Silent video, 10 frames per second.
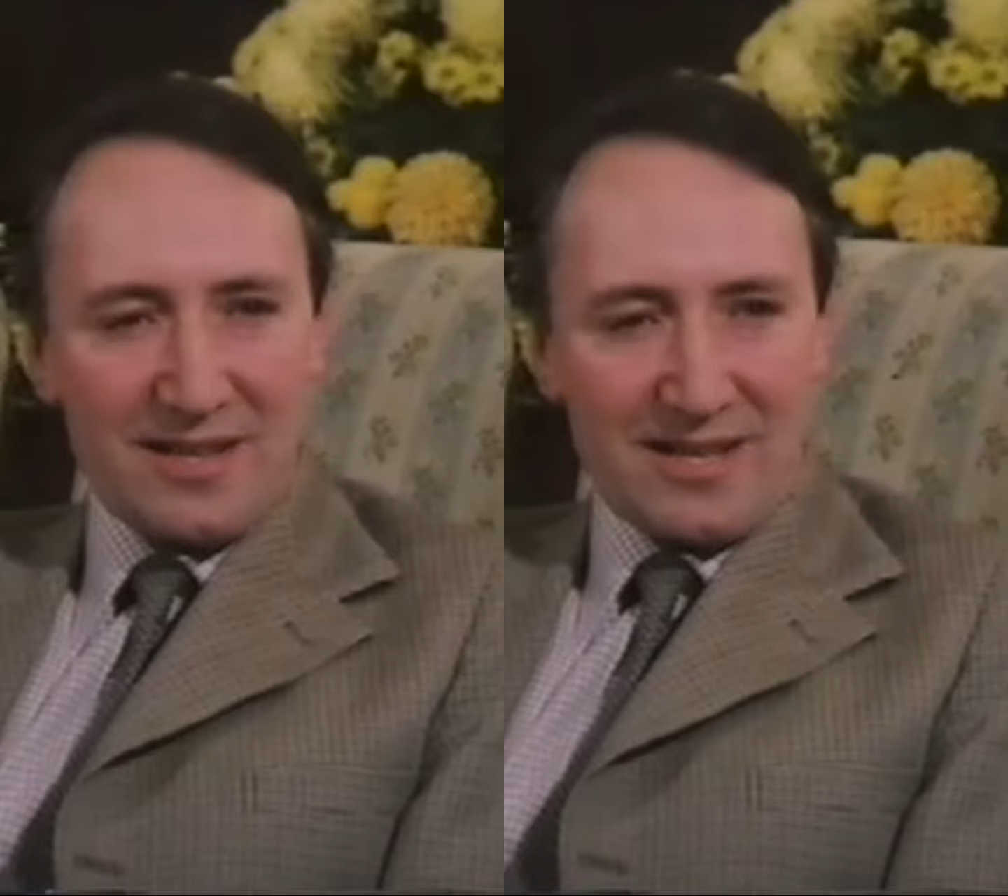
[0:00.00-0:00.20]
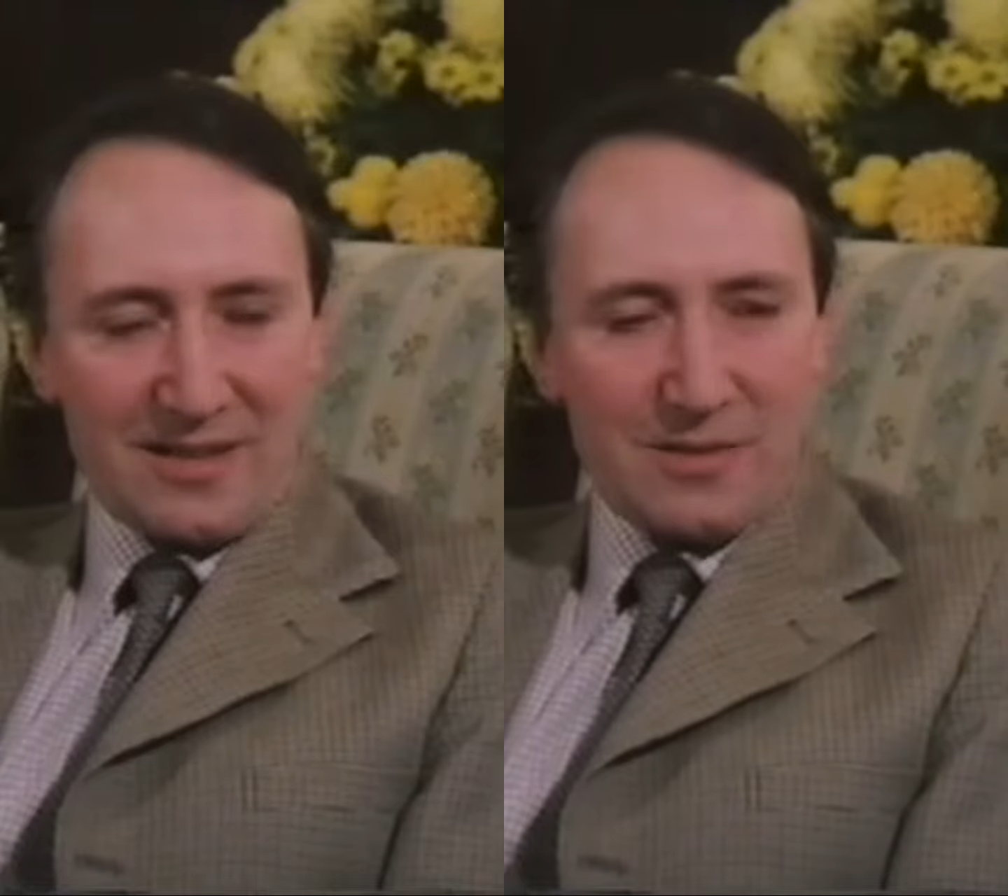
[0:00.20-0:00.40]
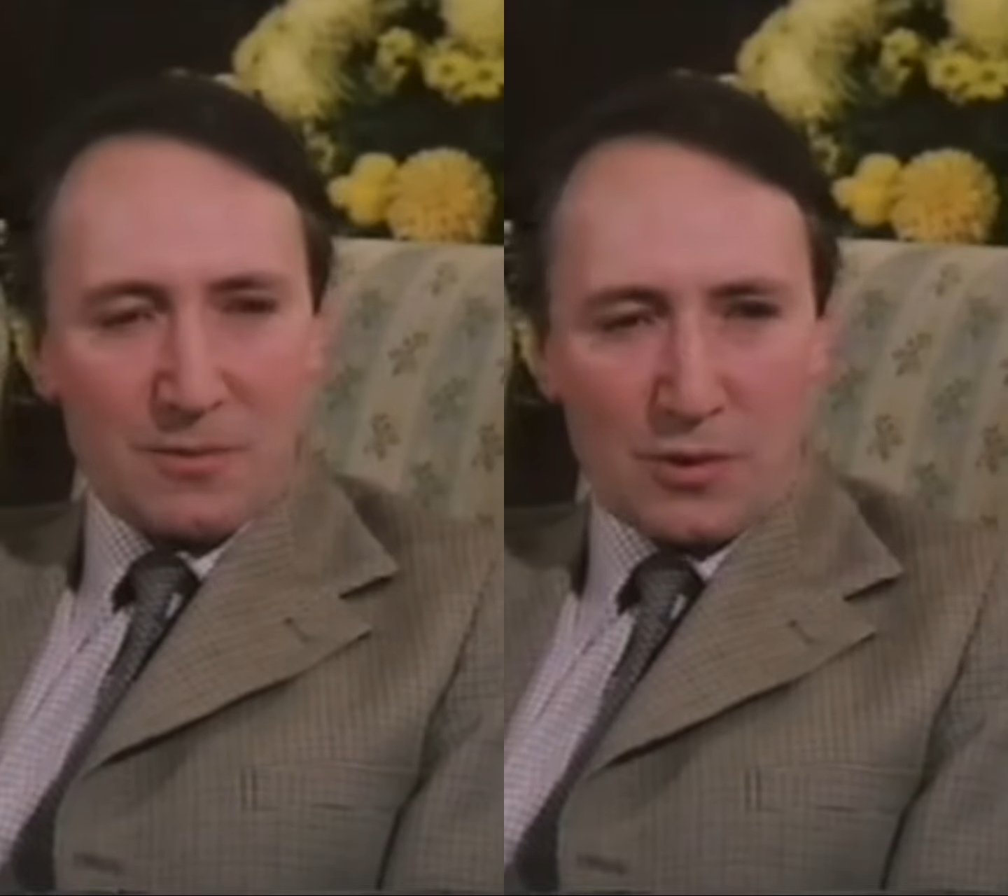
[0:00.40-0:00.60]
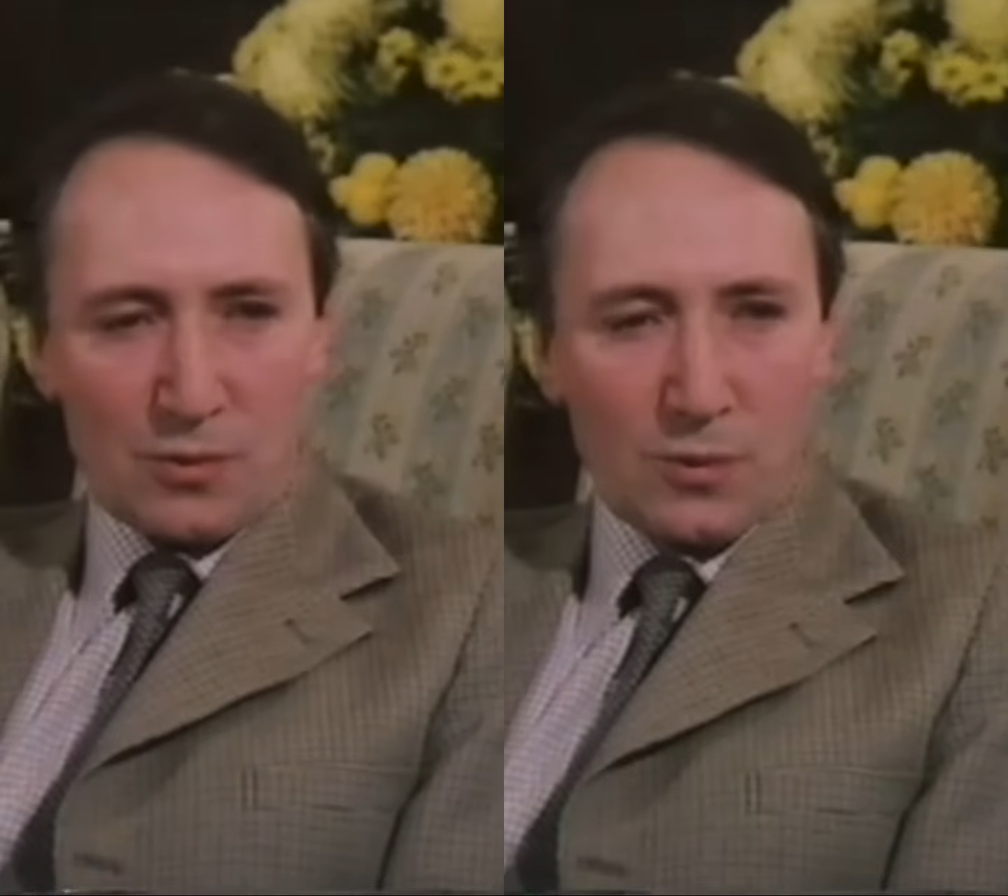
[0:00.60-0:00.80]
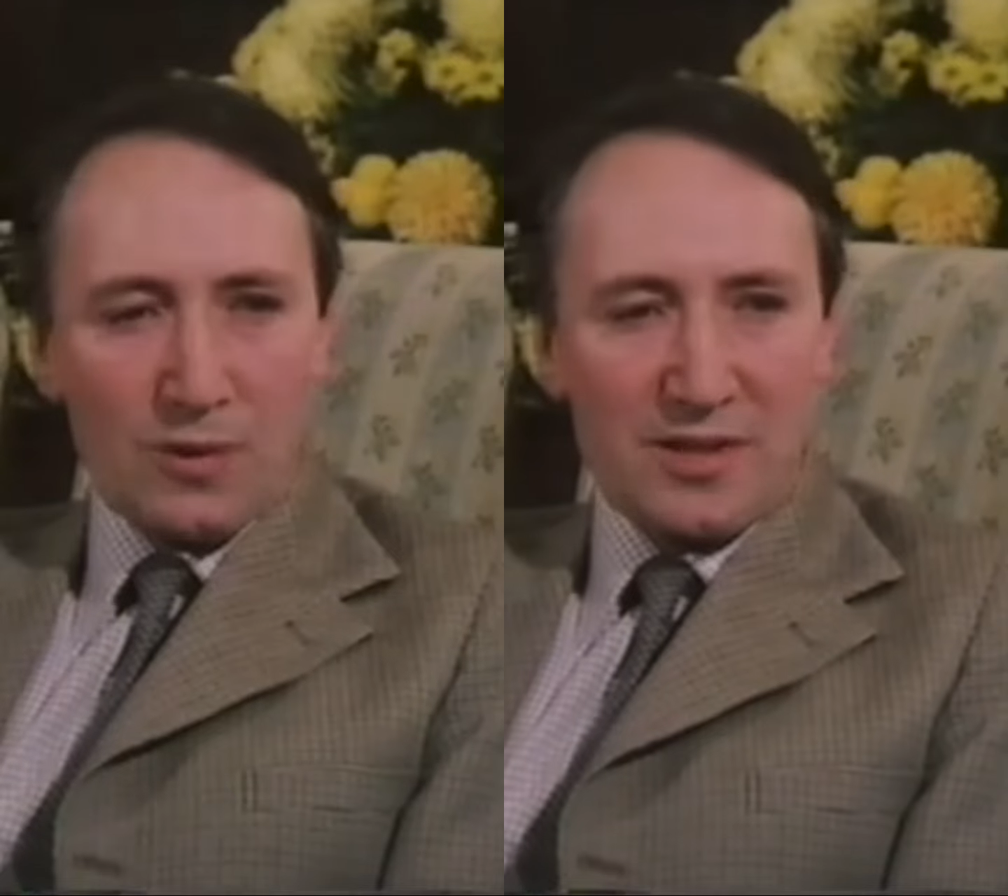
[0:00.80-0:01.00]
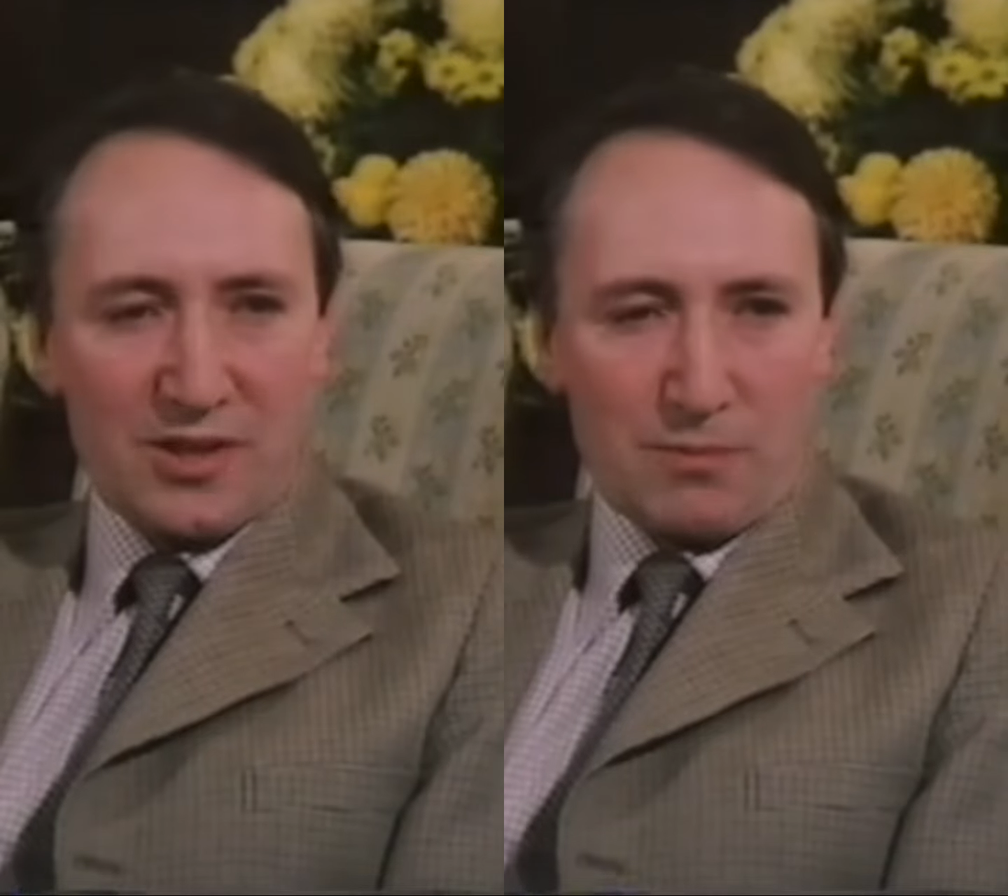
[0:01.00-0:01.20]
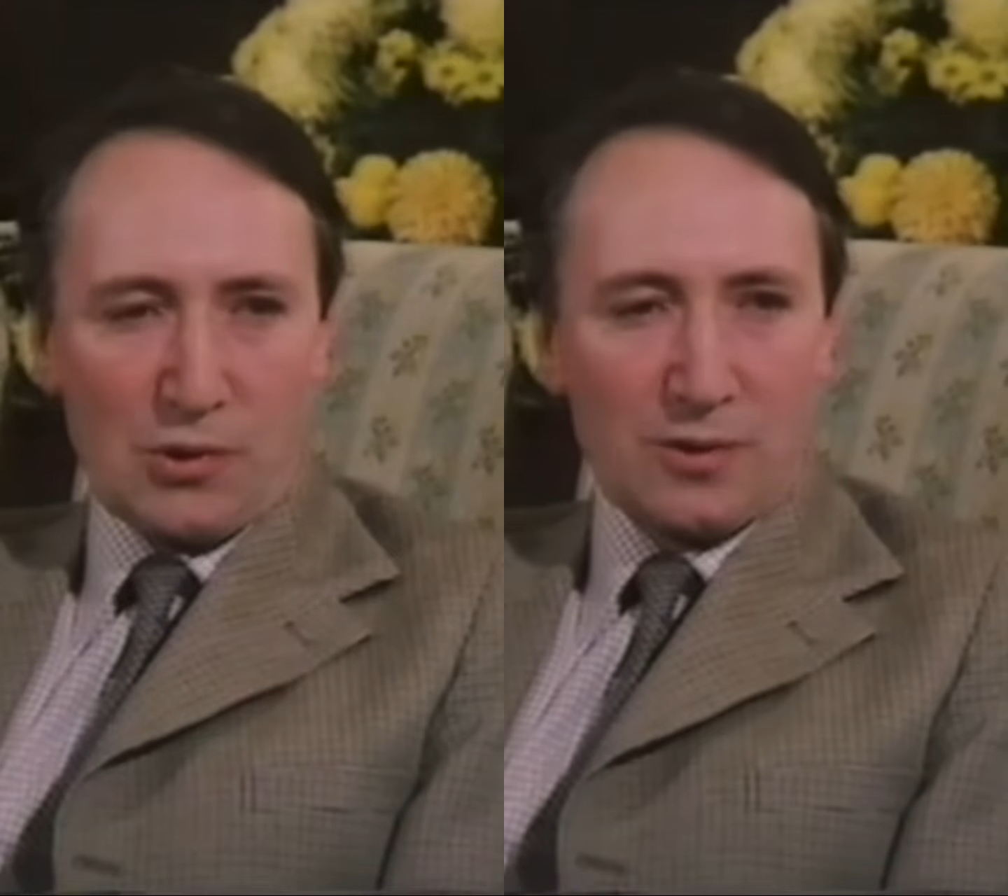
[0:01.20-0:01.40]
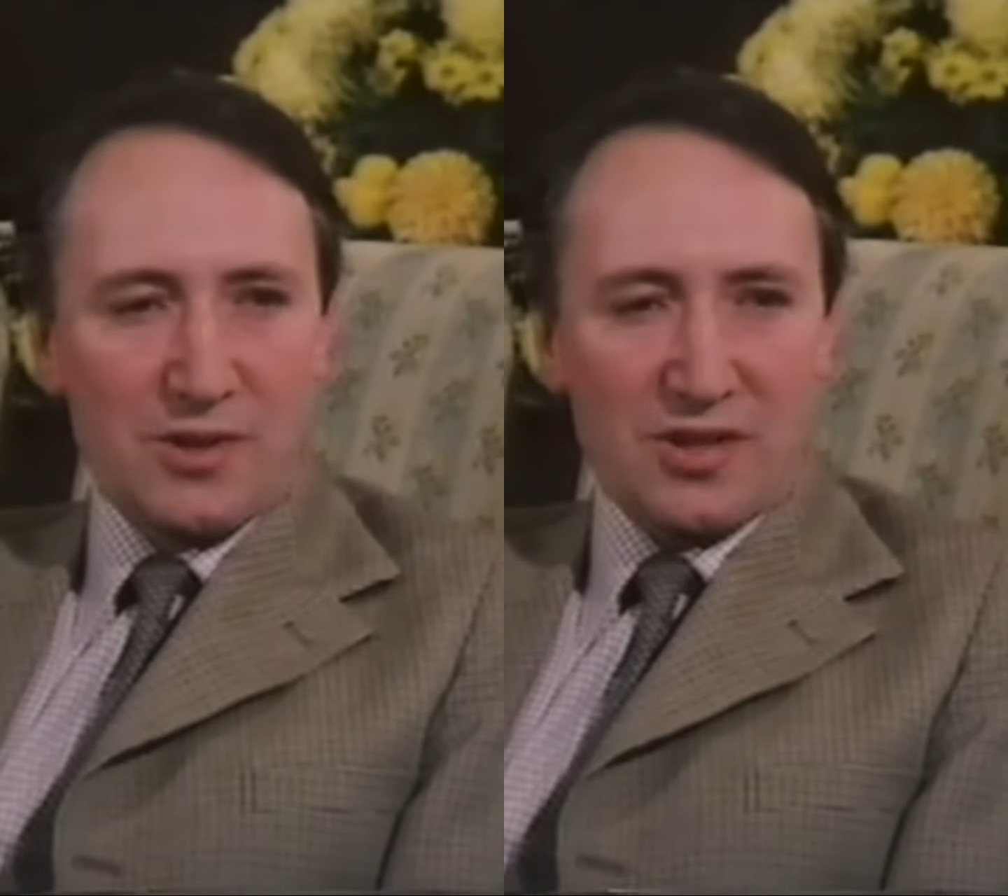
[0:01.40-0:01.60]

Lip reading: in it were all the small